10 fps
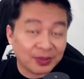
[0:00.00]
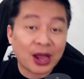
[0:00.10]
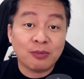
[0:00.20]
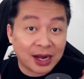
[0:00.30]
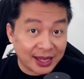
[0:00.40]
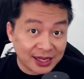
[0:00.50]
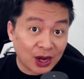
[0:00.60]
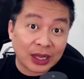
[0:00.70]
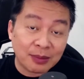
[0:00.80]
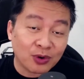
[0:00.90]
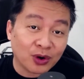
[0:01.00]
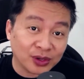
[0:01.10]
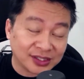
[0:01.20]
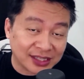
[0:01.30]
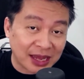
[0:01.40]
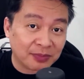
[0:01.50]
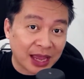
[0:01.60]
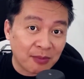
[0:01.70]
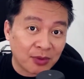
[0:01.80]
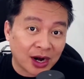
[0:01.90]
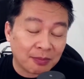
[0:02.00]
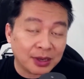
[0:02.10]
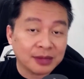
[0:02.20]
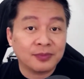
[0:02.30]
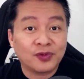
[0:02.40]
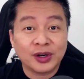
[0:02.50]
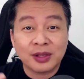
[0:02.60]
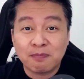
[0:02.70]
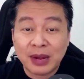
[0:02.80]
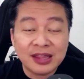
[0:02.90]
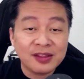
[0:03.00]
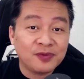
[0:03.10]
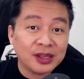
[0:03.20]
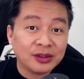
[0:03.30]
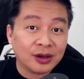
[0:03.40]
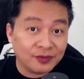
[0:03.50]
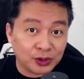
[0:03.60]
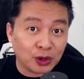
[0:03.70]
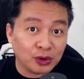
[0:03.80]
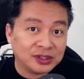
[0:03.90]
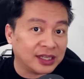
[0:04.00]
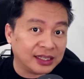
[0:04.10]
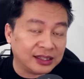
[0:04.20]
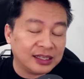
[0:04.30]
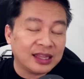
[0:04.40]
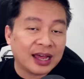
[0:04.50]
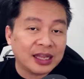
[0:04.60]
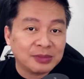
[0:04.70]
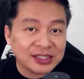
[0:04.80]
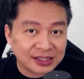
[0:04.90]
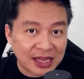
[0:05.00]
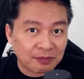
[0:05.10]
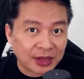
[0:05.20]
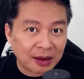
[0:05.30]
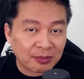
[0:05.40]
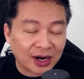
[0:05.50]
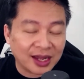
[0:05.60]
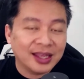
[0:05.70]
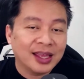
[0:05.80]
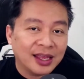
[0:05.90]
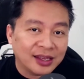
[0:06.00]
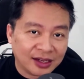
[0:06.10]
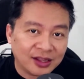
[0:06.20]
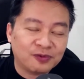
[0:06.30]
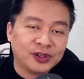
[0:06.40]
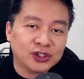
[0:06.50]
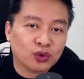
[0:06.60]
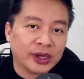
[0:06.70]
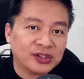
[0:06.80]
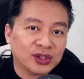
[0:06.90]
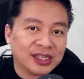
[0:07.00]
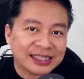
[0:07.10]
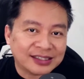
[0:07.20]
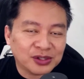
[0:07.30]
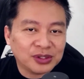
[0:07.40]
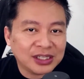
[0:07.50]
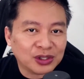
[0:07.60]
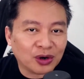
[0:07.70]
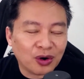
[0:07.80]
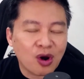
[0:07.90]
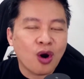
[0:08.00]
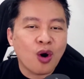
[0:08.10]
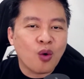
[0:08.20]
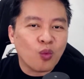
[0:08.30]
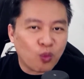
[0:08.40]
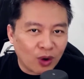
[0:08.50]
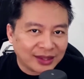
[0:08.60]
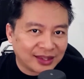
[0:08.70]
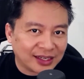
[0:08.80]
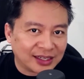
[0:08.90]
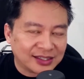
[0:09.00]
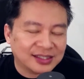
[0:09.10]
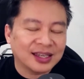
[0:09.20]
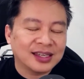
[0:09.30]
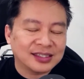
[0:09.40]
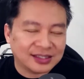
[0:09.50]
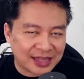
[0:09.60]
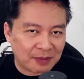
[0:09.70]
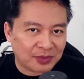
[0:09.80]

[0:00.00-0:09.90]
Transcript: Now, baka ikaw alam mo kung ano snap camera, but for the benefit of those na hindi nila alam ang snap camera, yan ang first question na sasagutin ko, what is snap